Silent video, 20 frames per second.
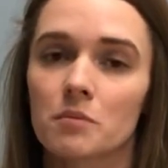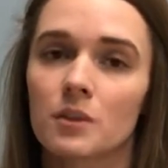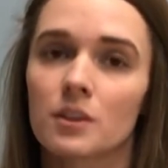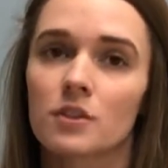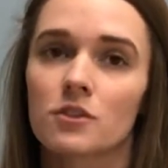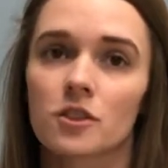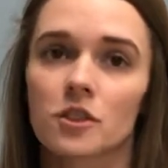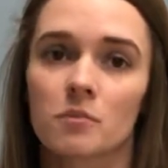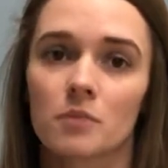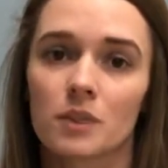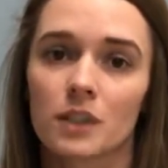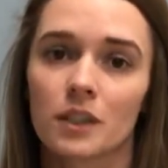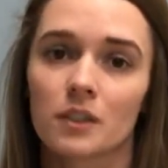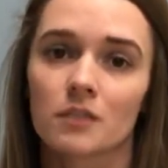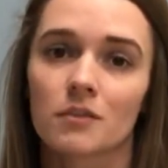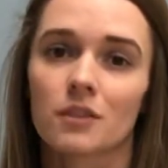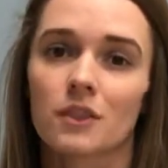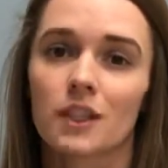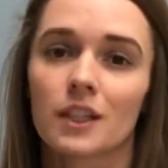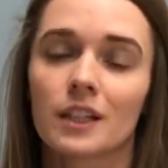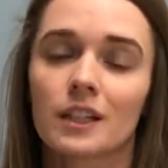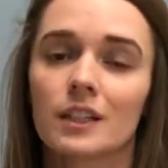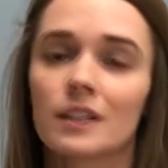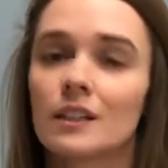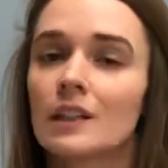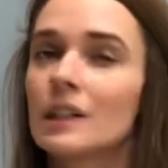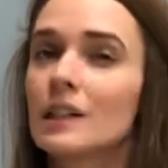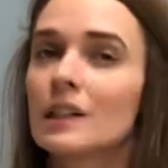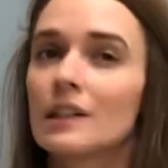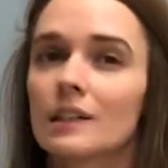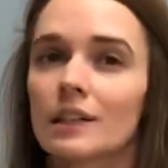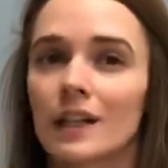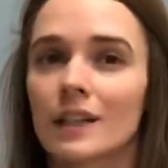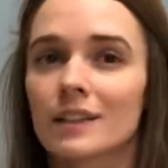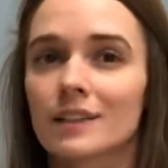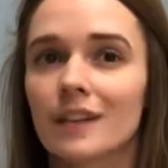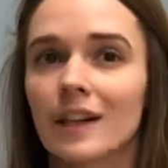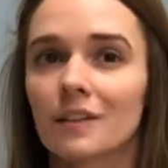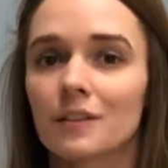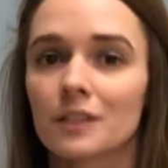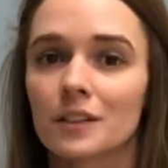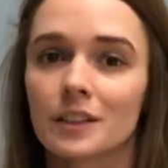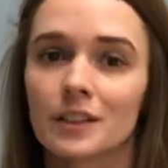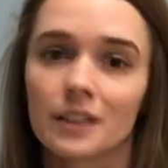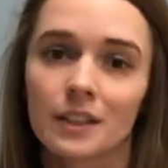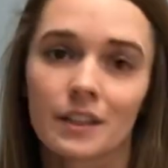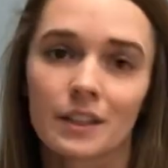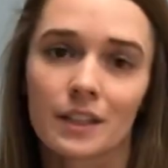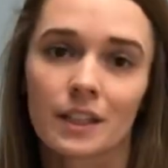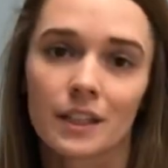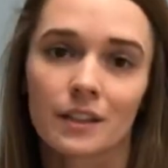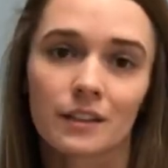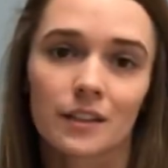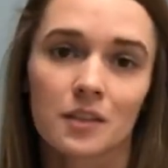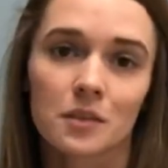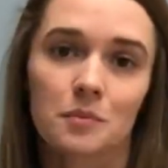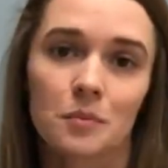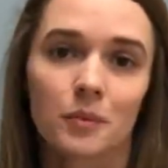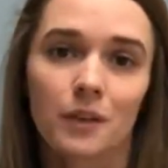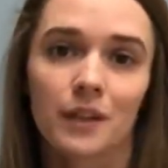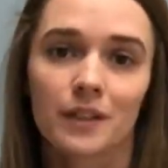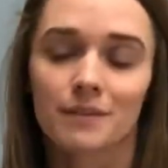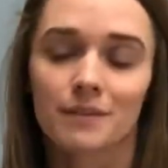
that's GPS related, that's not really a thing at this point.